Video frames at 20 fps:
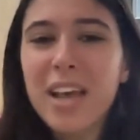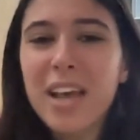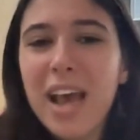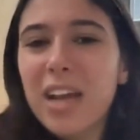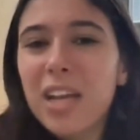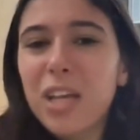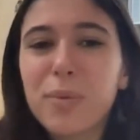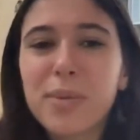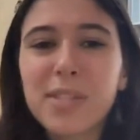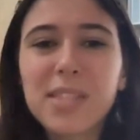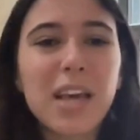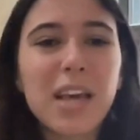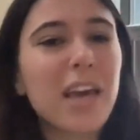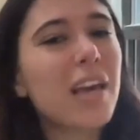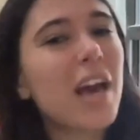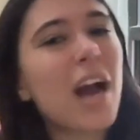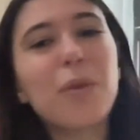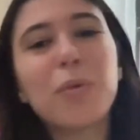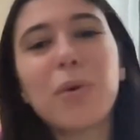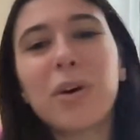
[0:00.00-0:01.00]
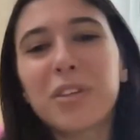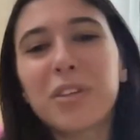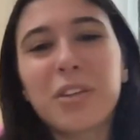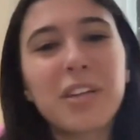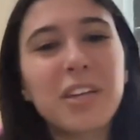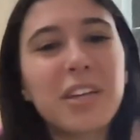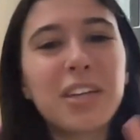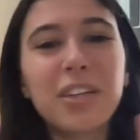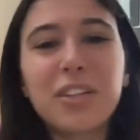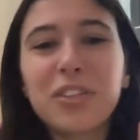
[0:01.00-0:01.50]
And he was like, I want you
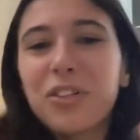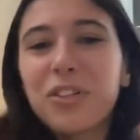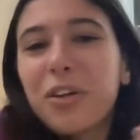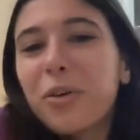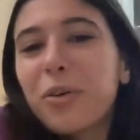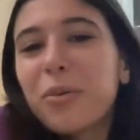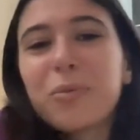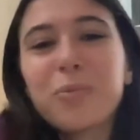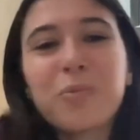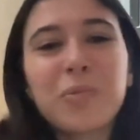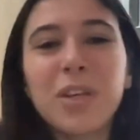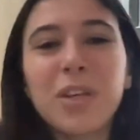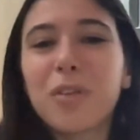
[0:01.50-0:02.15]
to,